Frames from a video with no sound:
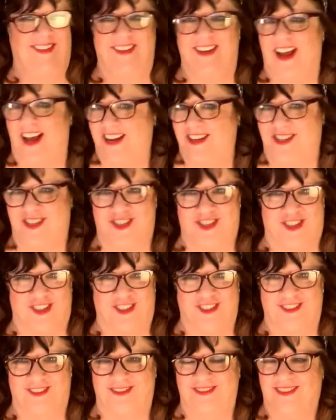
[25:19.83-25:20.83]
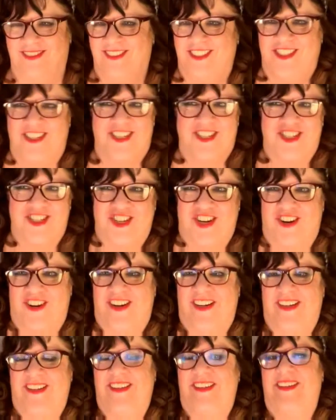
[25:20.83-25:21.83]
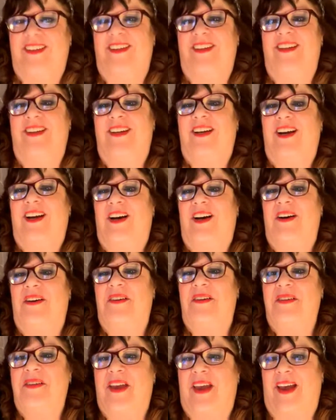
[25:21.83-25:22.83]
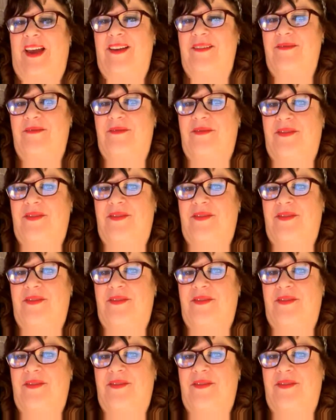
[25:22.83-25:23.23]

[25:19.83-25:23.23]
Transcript: Not sure. Just sharing. Okay.